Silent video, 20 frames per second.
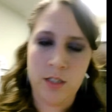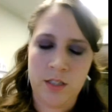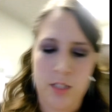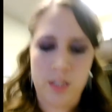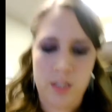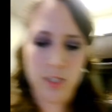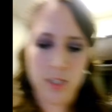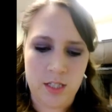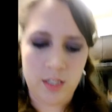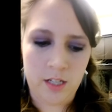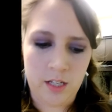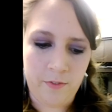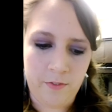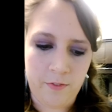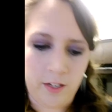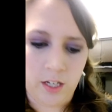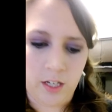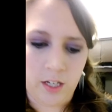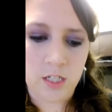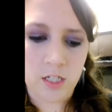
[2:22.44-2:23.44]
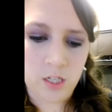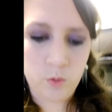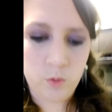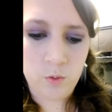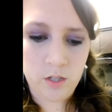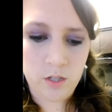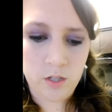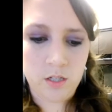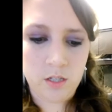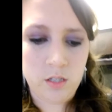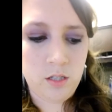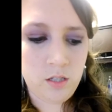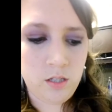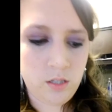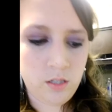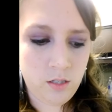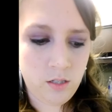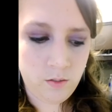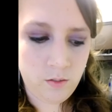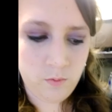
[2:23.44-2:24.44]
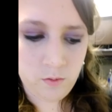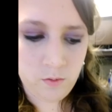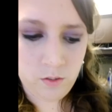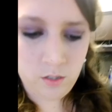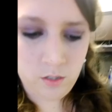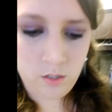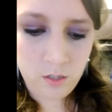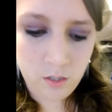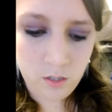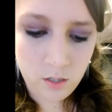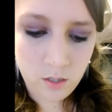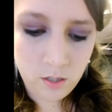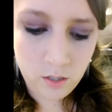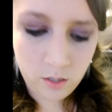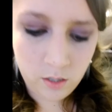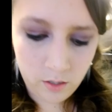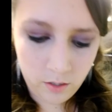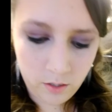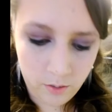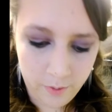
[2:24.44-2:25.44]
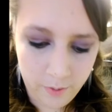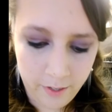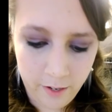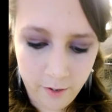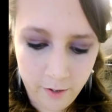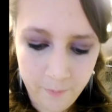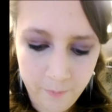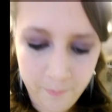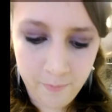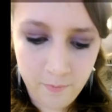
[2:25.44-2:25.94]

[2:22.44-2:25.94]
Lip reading: let's see if I can do this. Here we go.